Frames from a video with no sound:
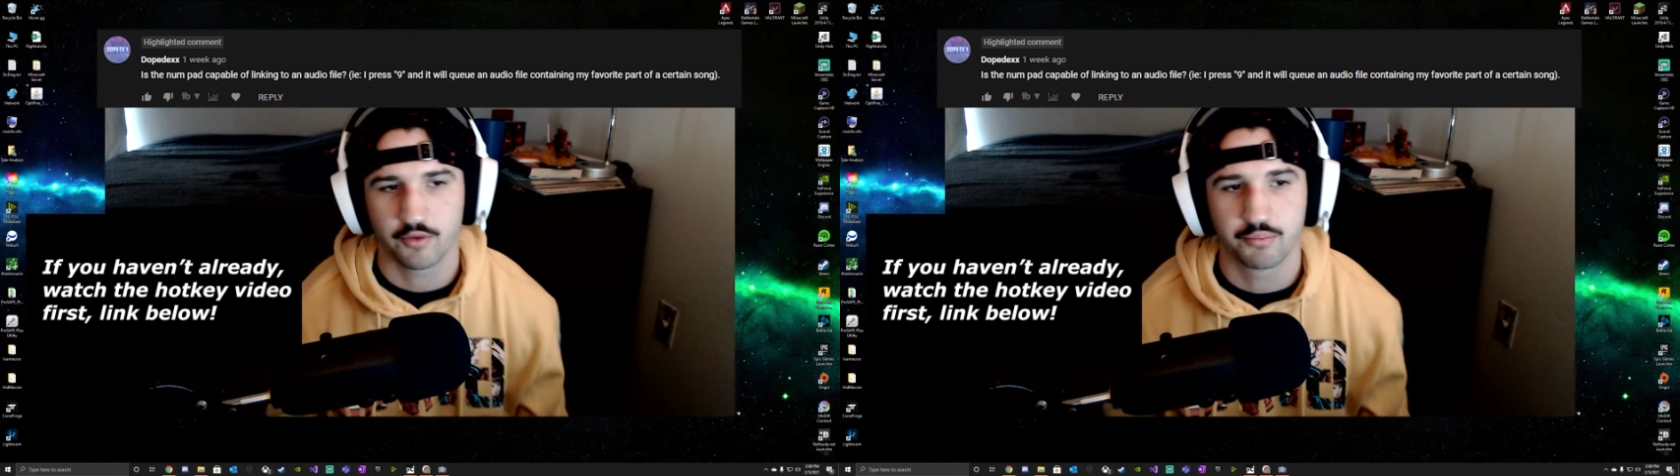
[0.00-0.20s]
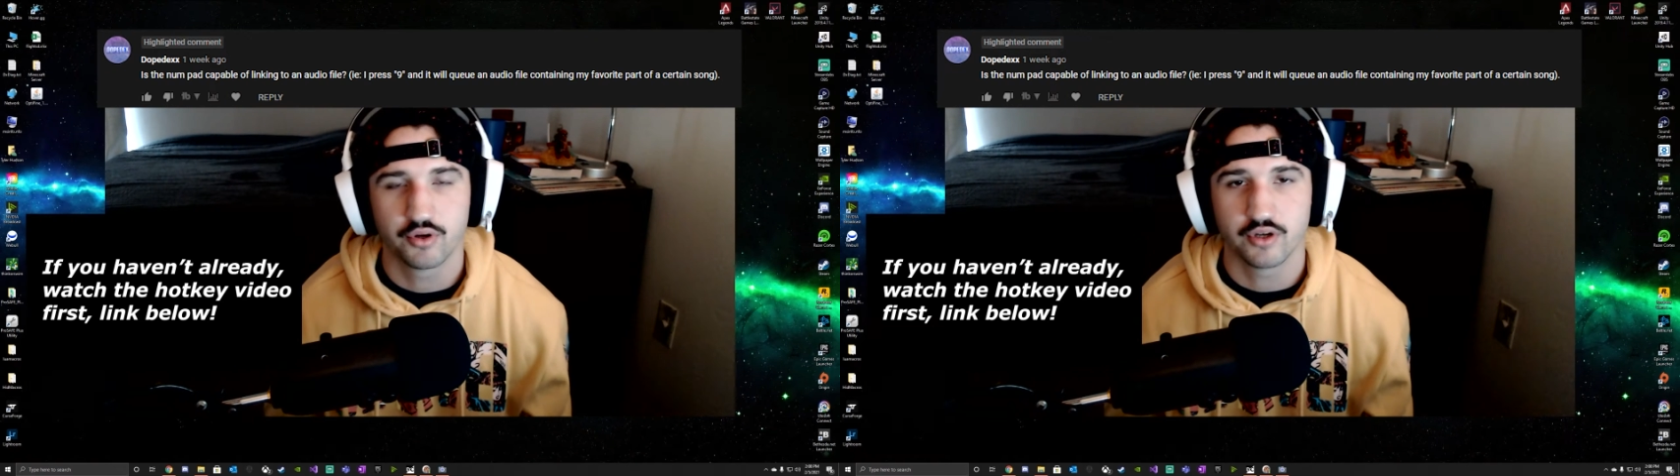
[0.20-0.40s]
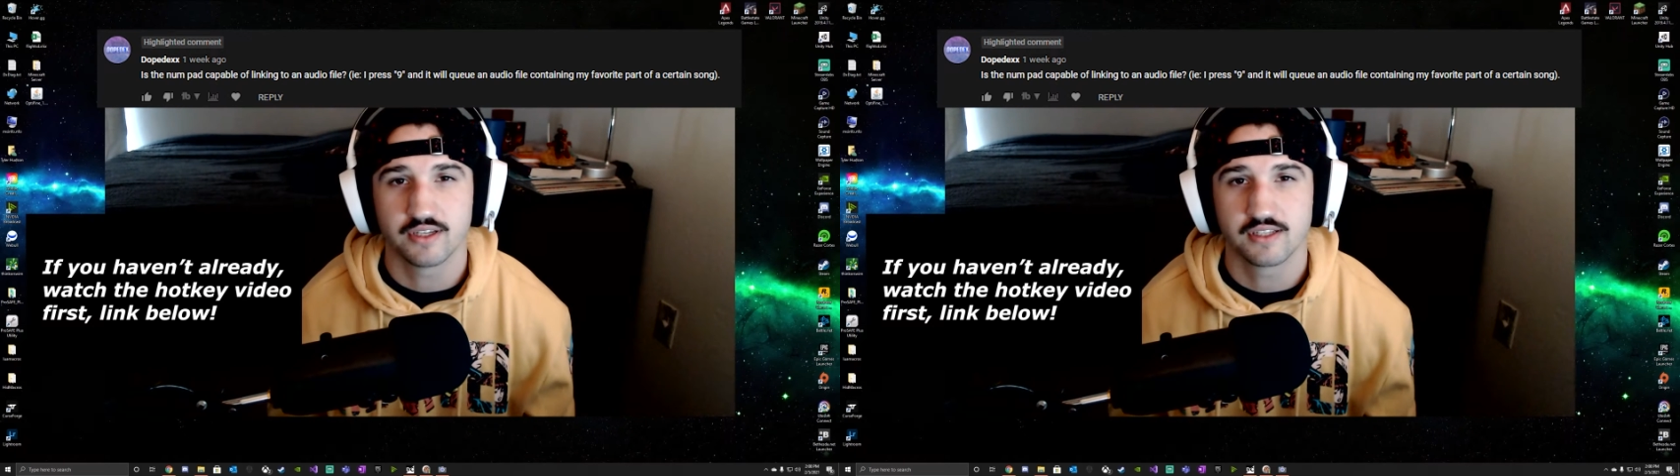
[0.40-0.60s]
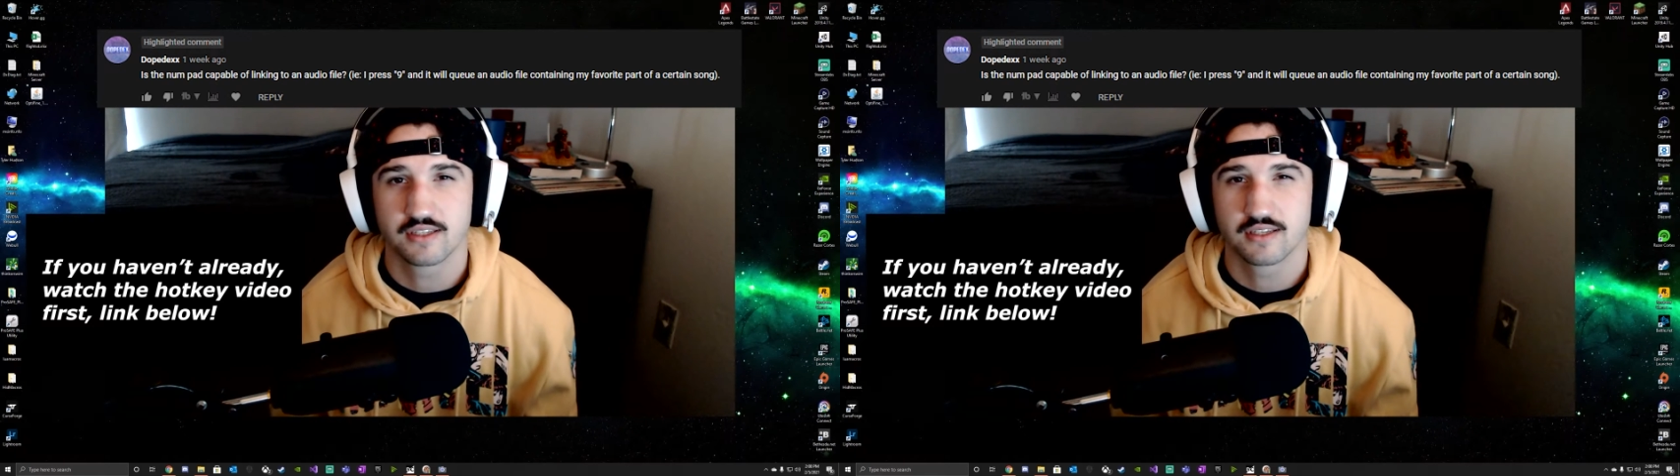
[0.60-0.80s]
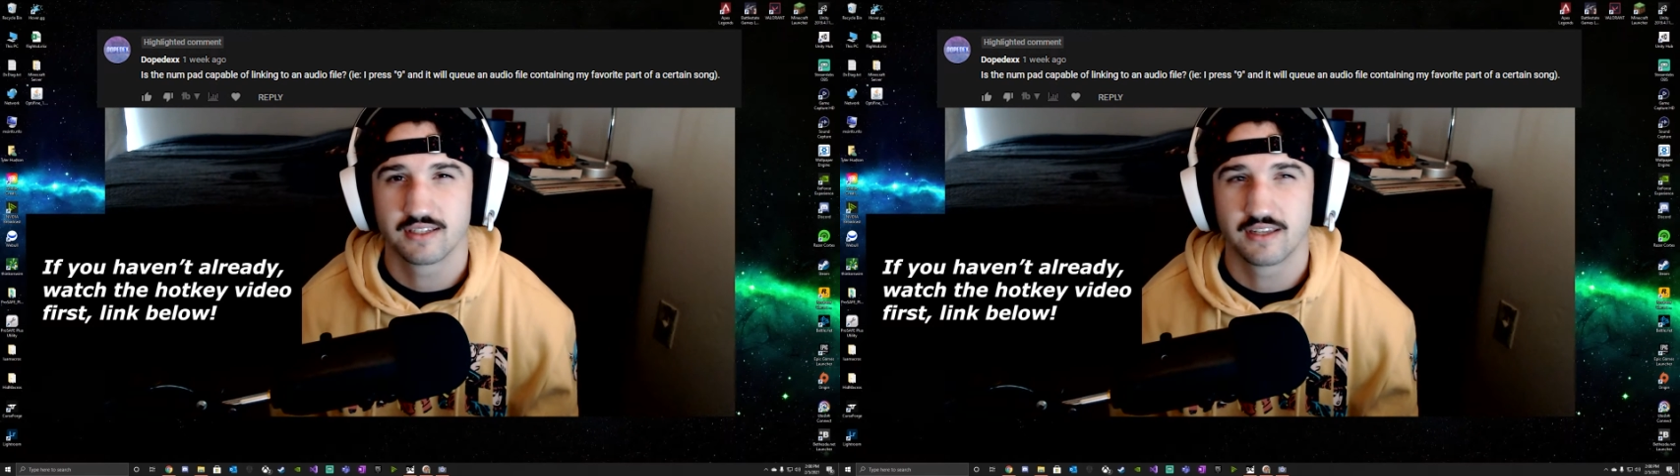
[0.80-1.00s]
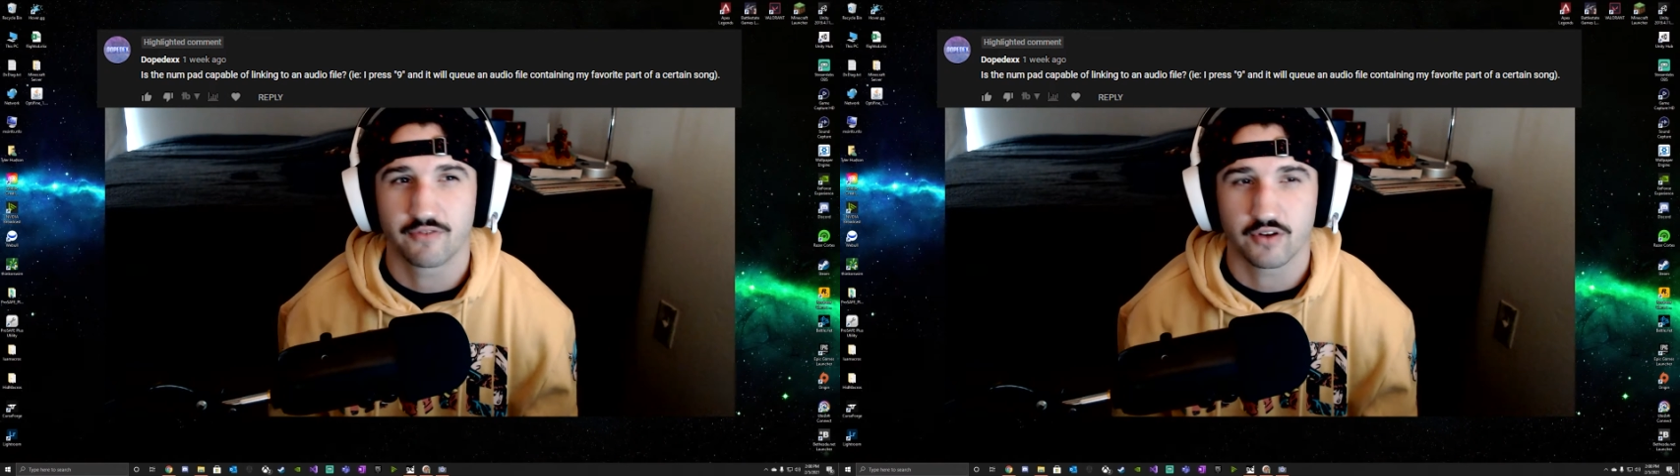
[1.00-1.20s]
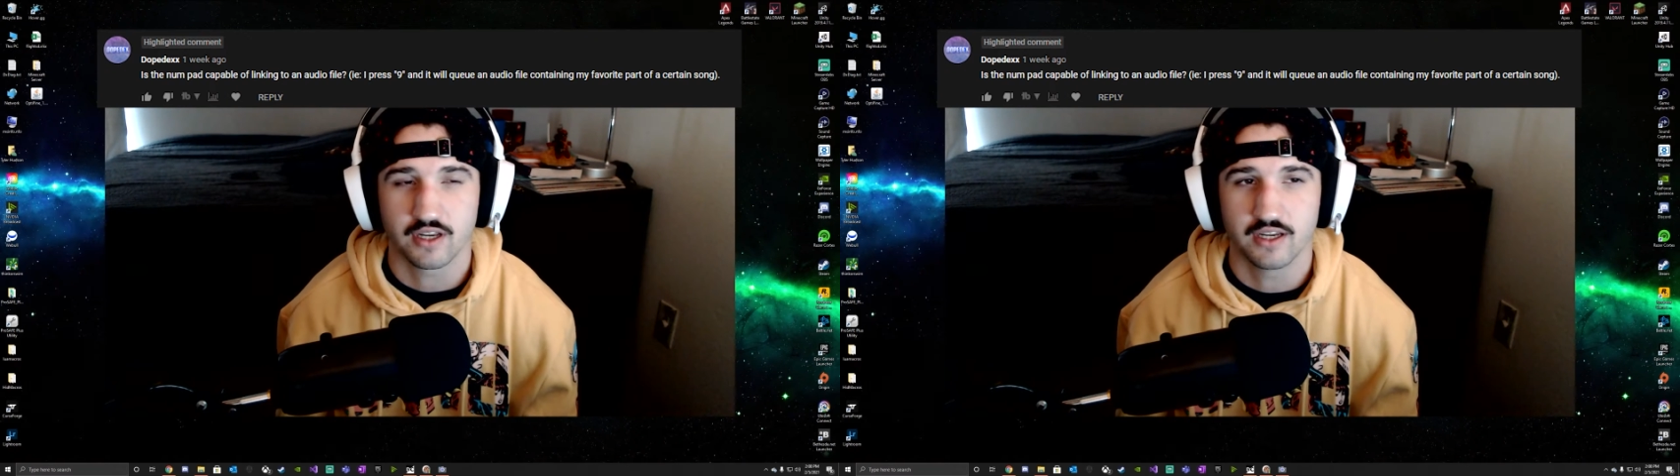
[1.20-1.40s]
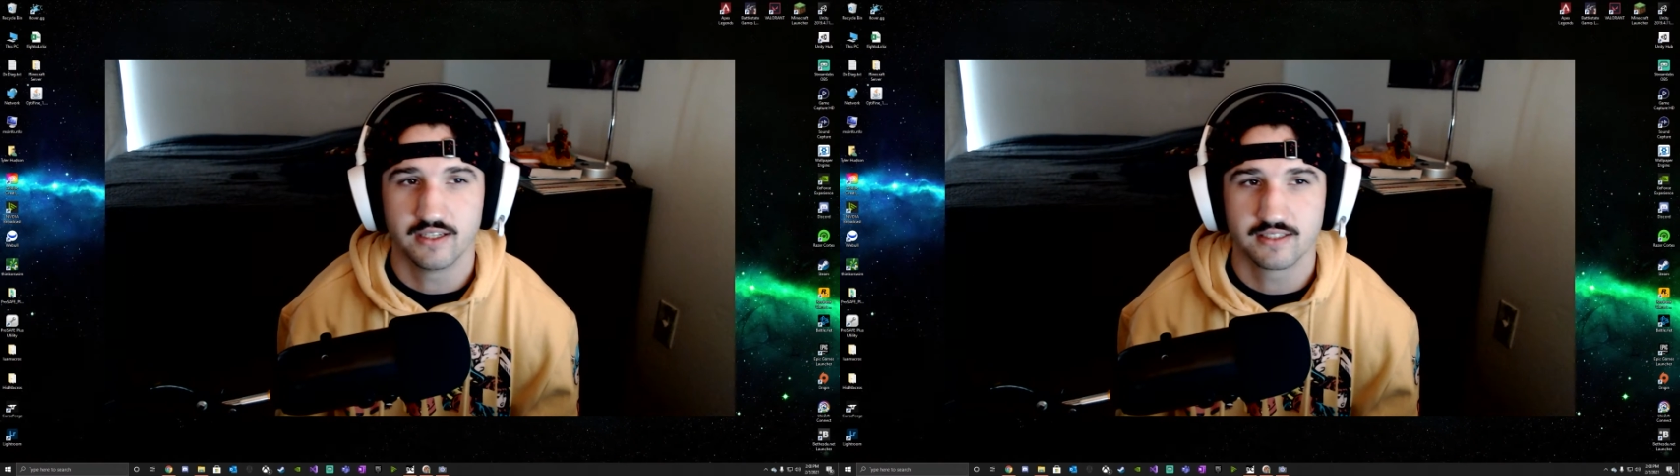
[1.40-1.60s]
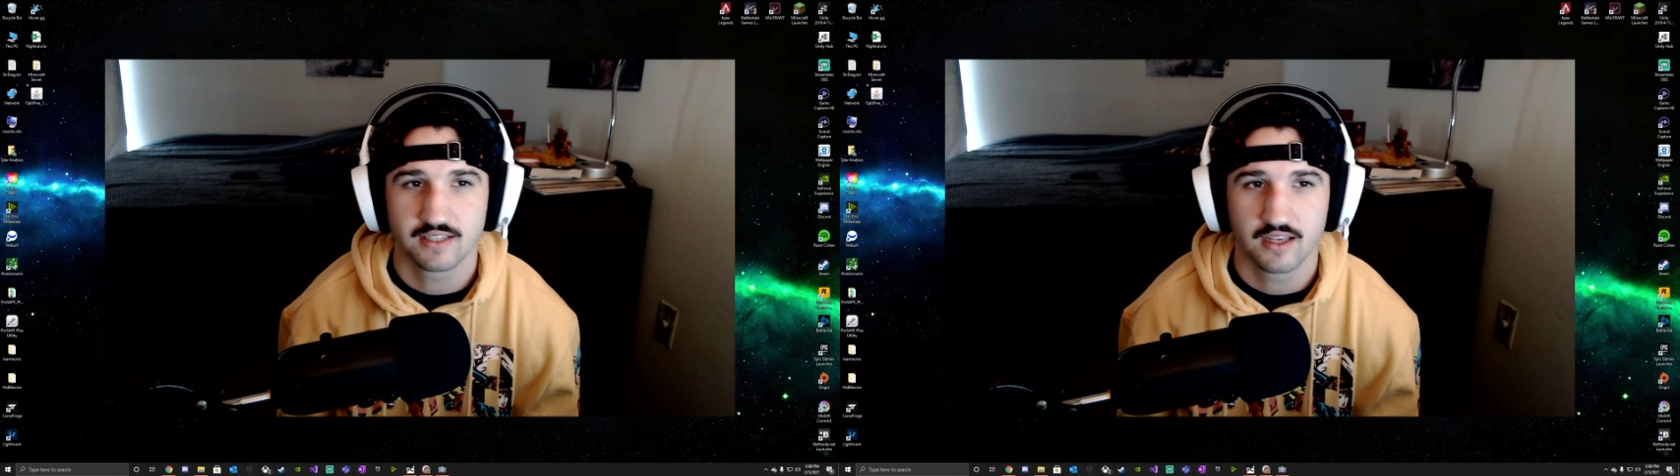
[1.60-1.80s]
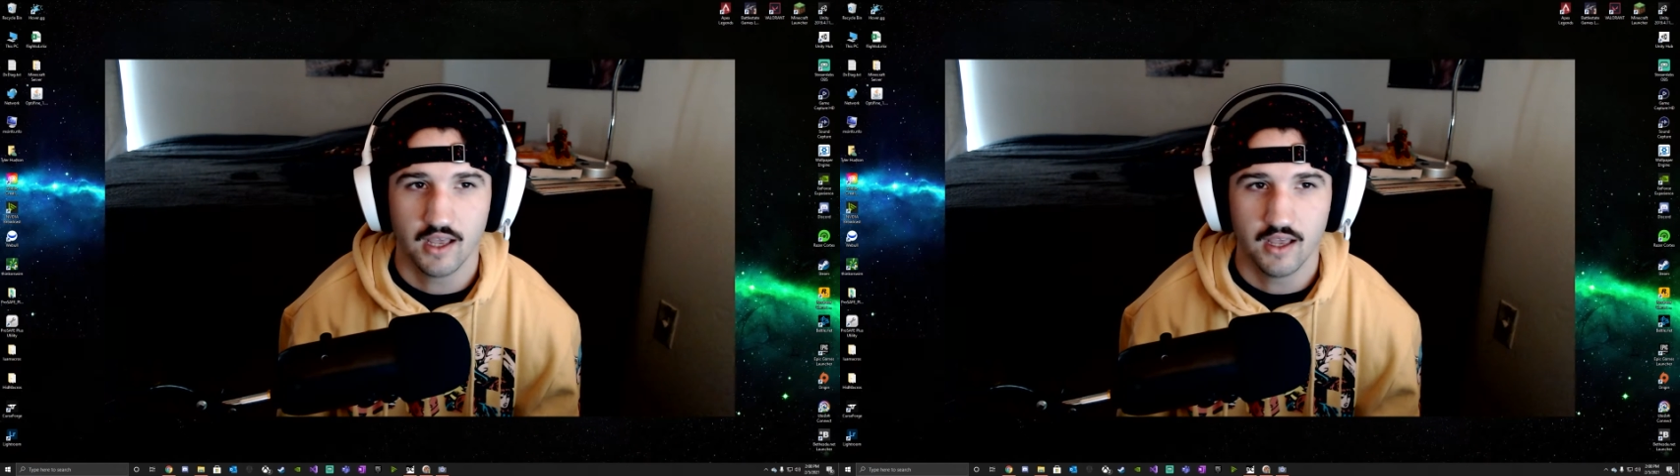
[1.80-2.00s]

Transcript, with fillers: put different